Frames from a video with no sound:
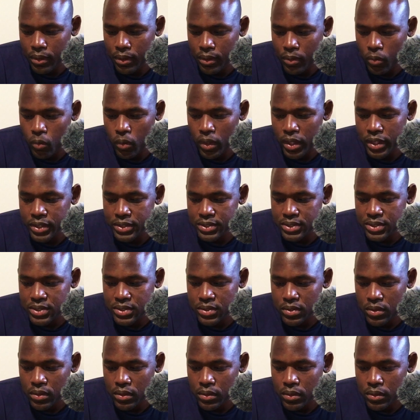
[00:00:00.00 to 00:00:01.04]
was
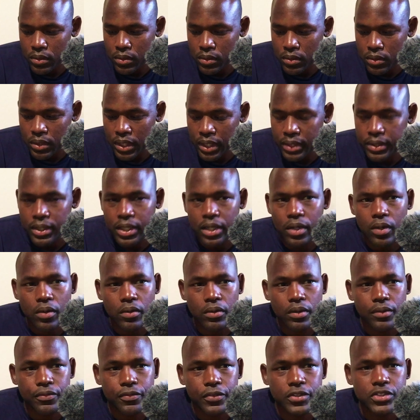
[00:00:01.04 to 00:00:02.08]
that there,
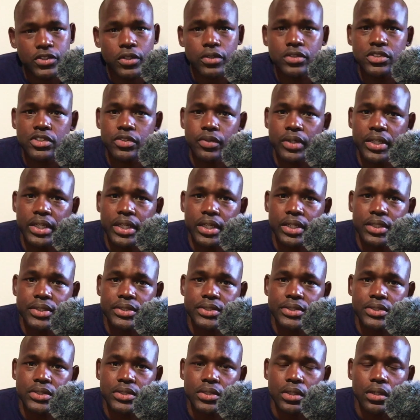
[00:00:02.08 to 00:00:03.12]
for certain
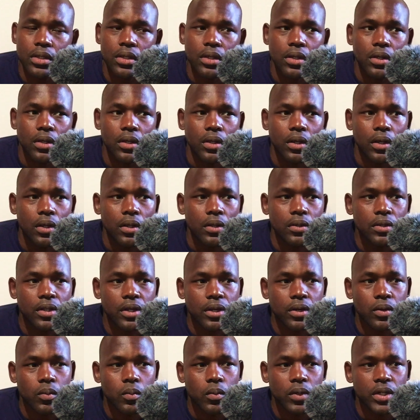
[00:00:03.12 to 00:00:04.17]
screenings,
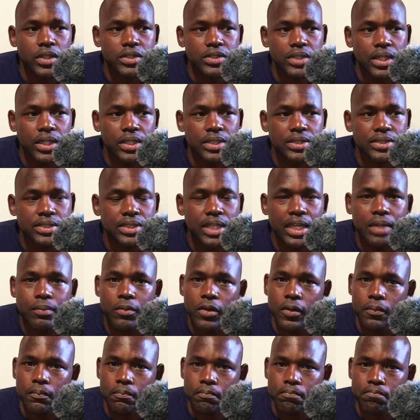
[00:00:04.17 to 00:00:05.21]
there was a
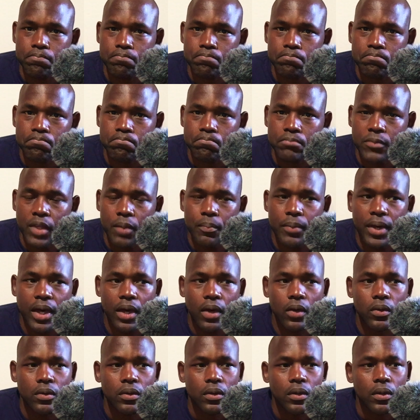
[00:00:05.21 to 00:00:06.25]
disclaimer
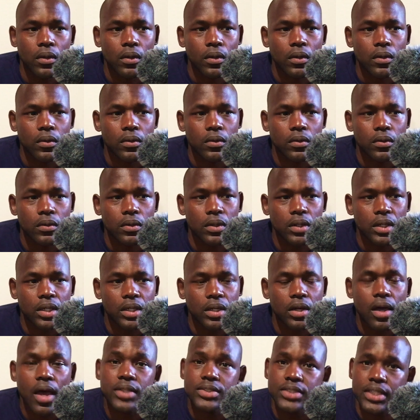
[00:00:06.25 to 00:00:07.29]
about the
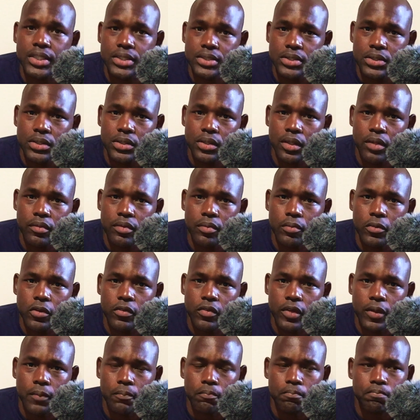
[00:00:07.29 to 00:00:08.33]
content of the
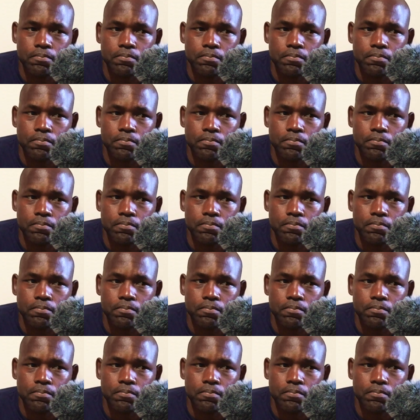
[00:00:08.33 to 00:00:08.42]
movie.